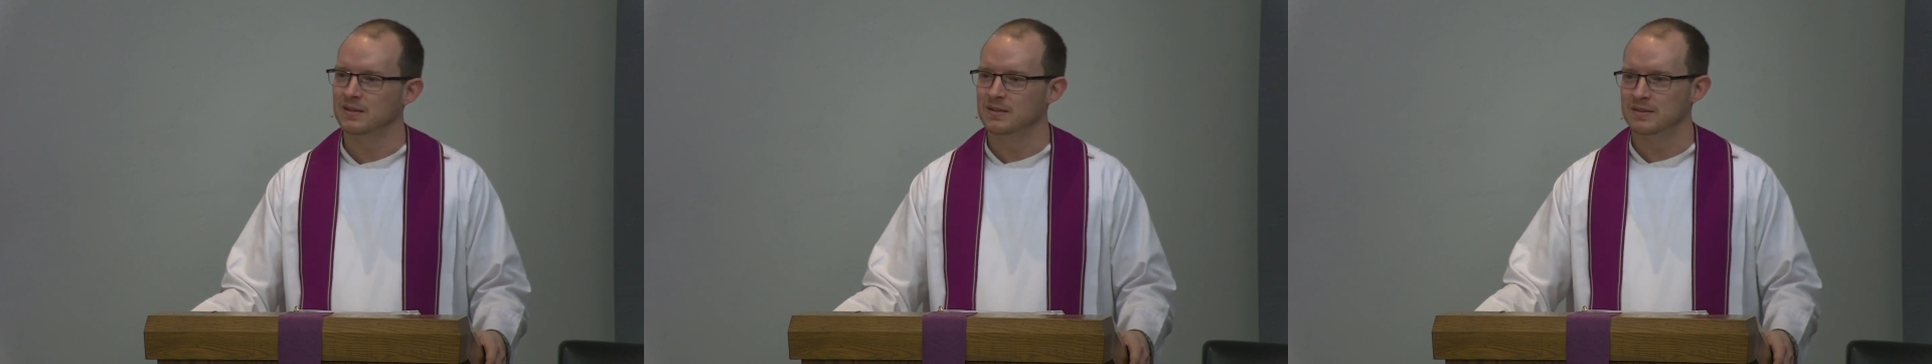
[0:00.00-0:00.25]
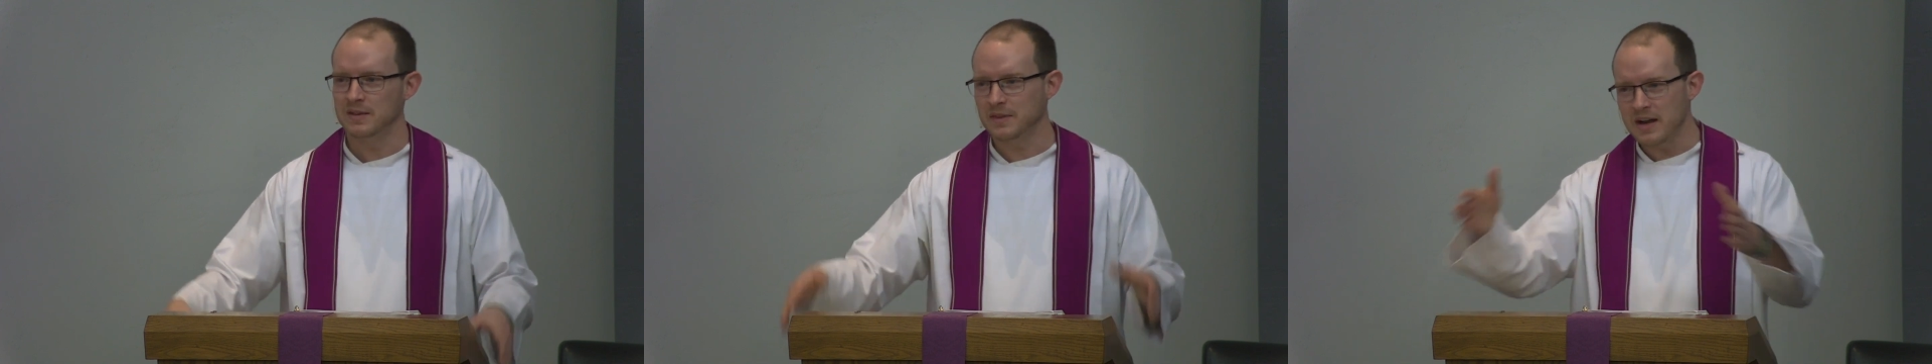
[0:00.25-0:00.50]

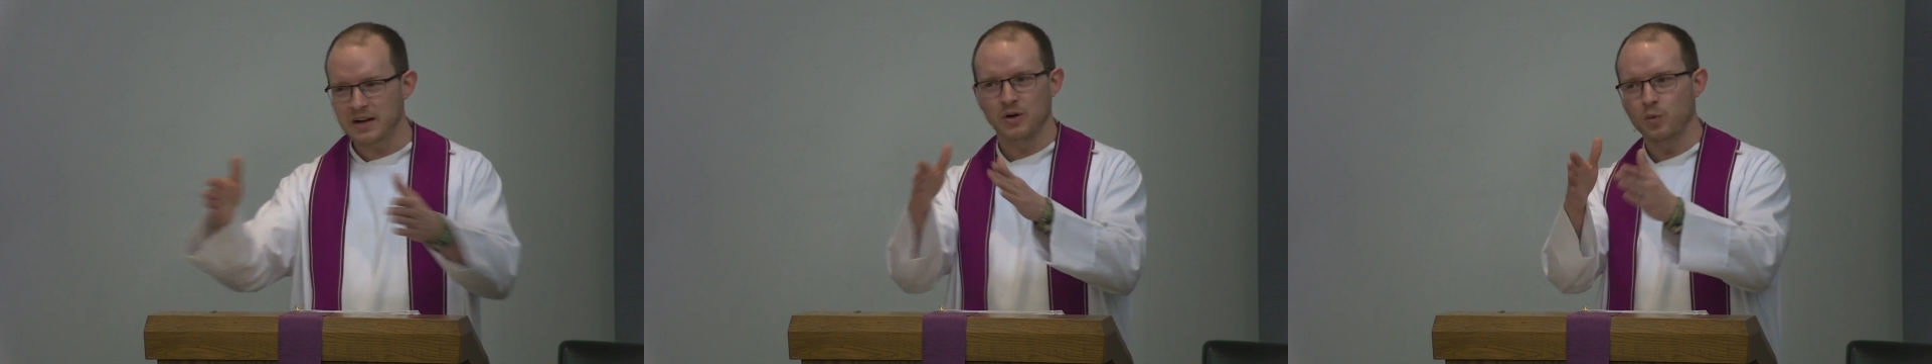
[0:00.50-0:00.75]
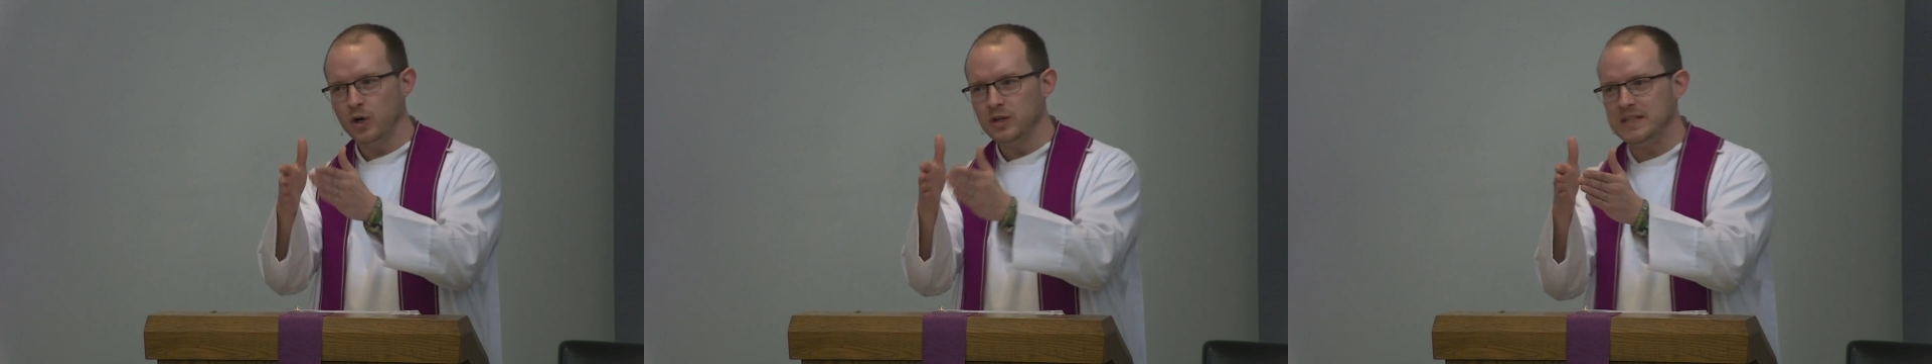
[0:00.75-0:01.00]
Now that in a
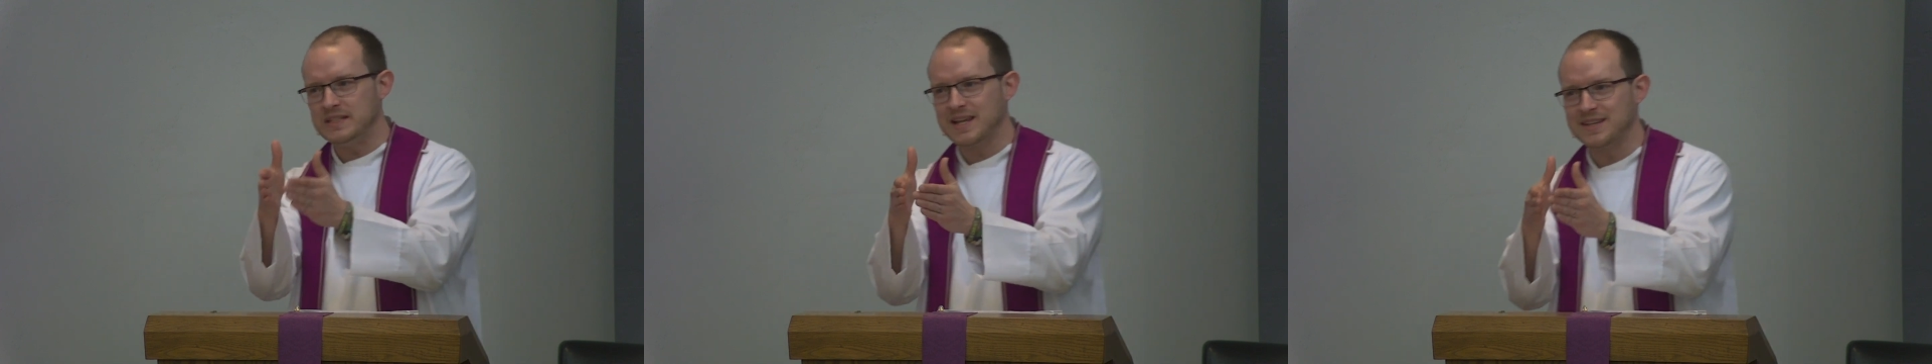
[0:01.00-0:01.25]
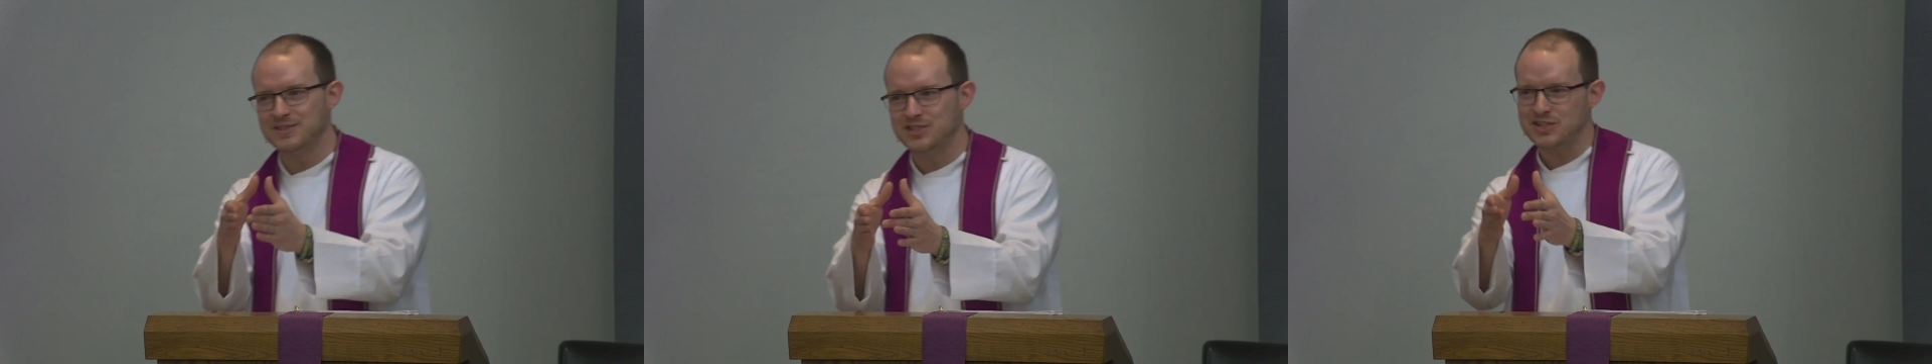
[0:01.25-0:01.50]
worldly
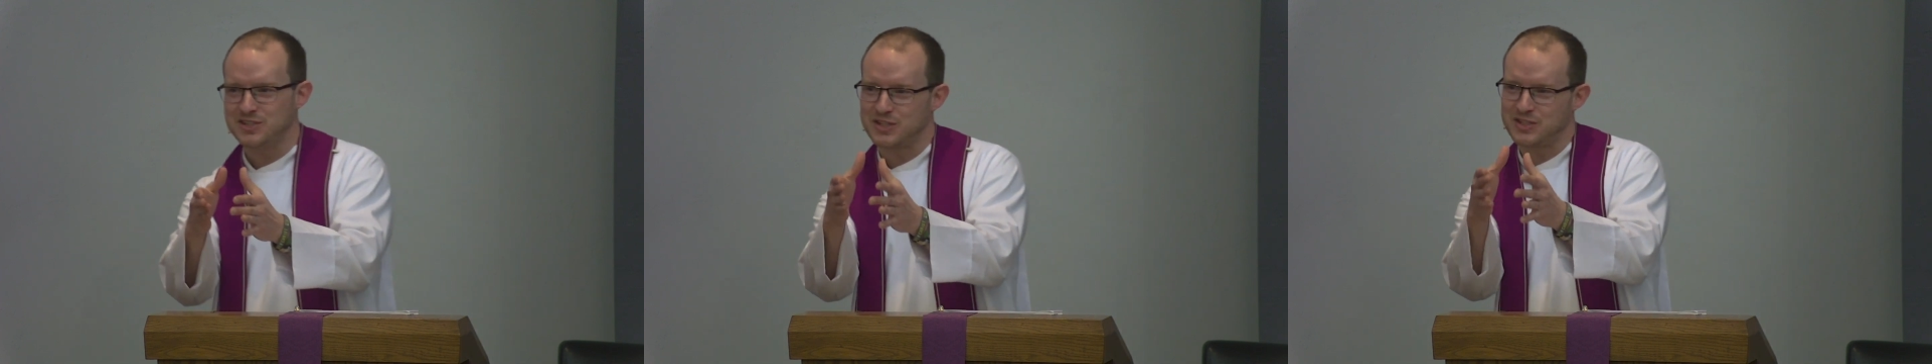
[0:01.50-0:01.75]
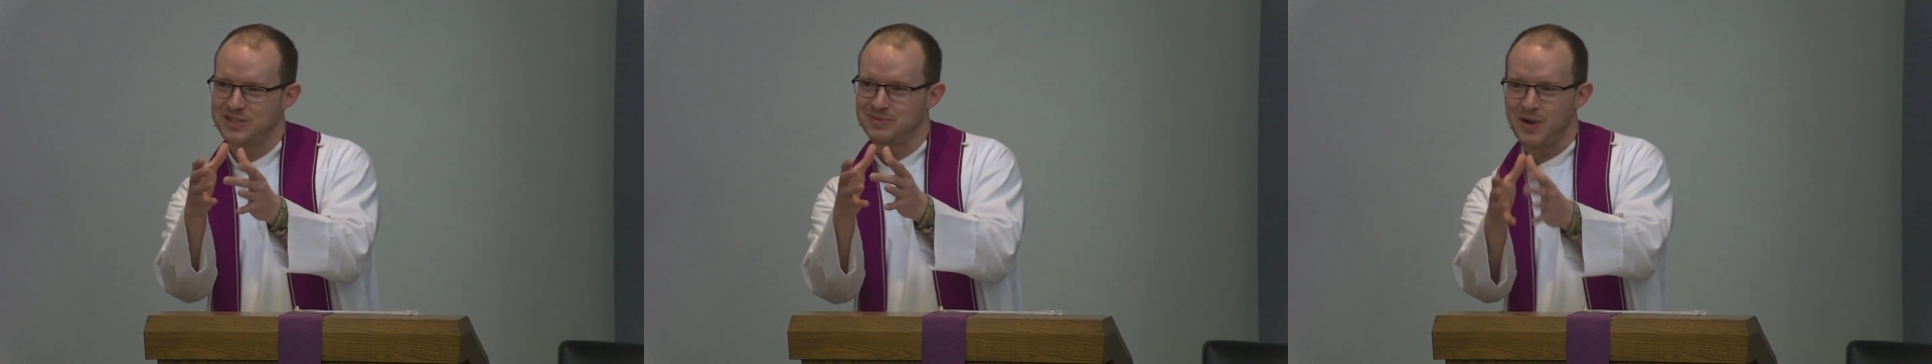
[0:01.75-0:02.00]
sense is just a
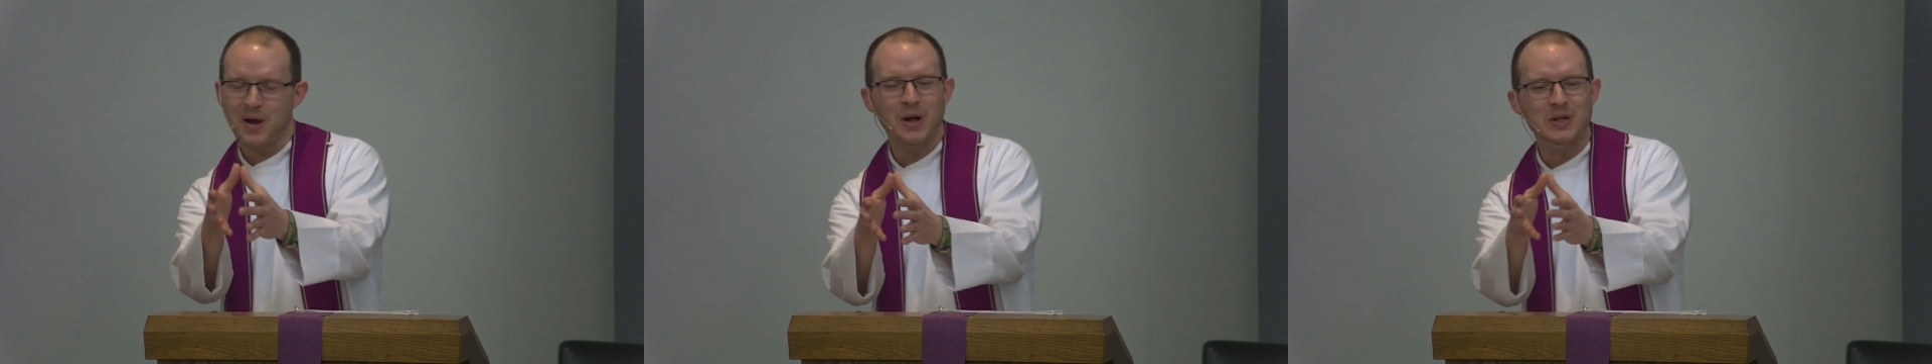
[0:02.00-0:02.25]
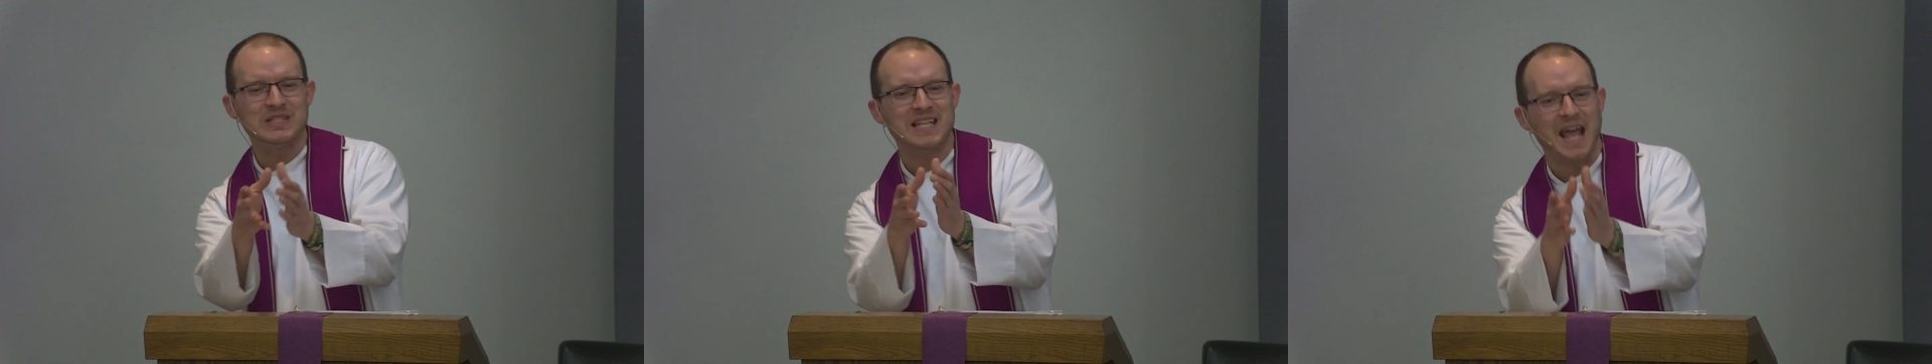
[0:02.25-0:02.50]

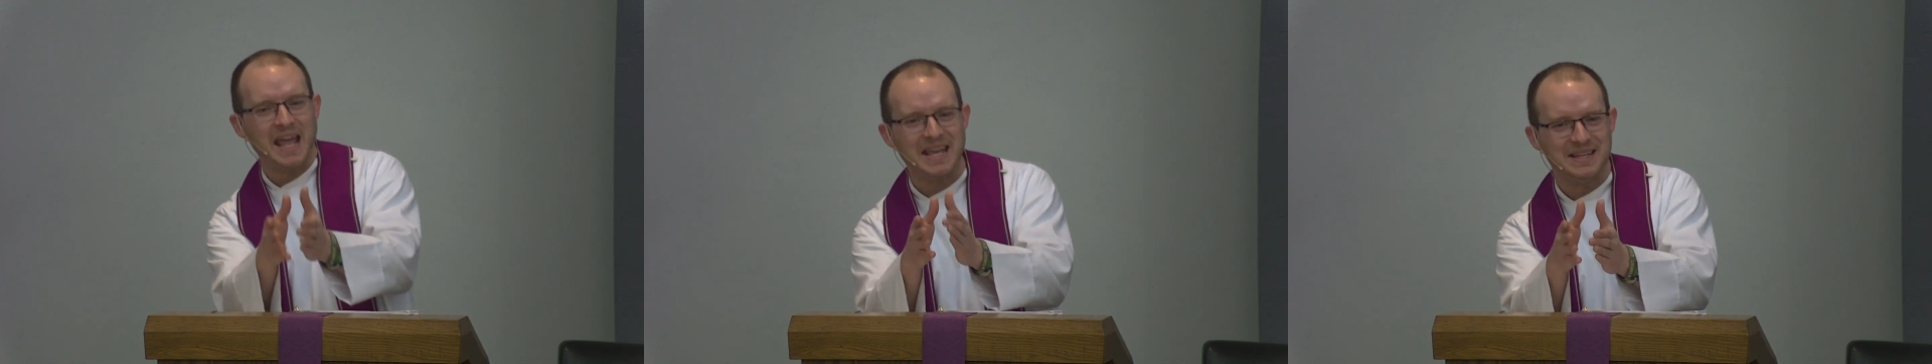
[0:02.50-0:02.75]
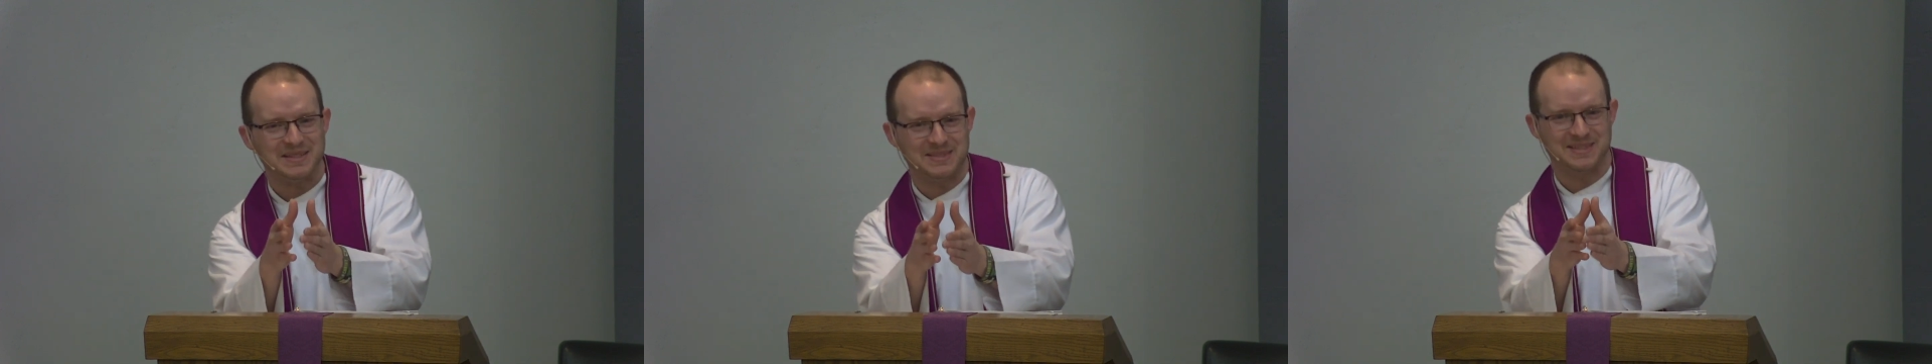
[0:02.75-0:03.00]
small
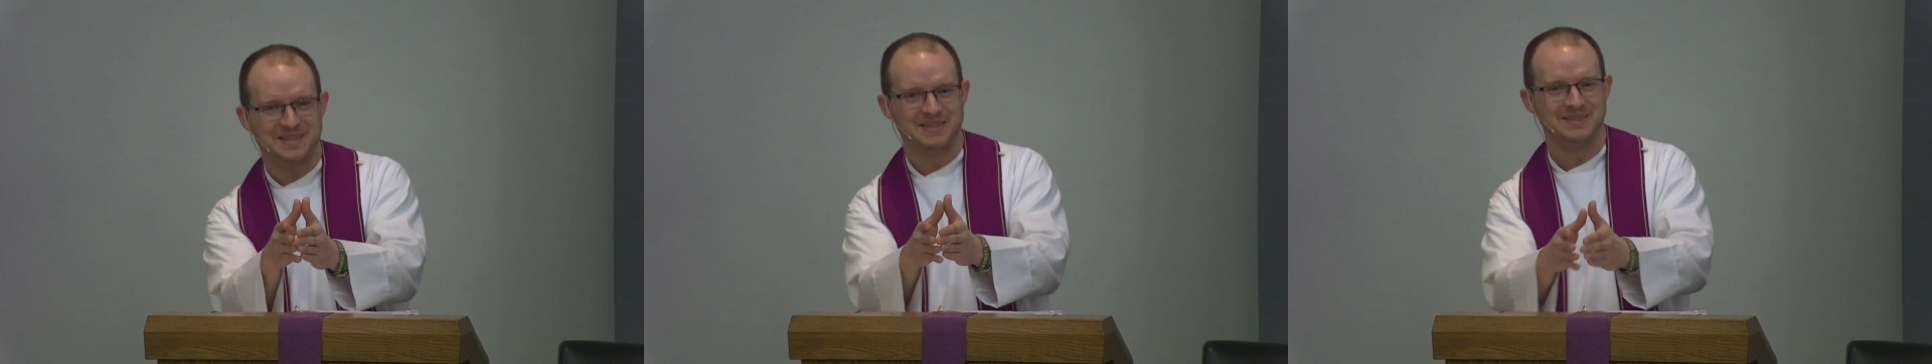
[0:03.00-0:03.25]
taste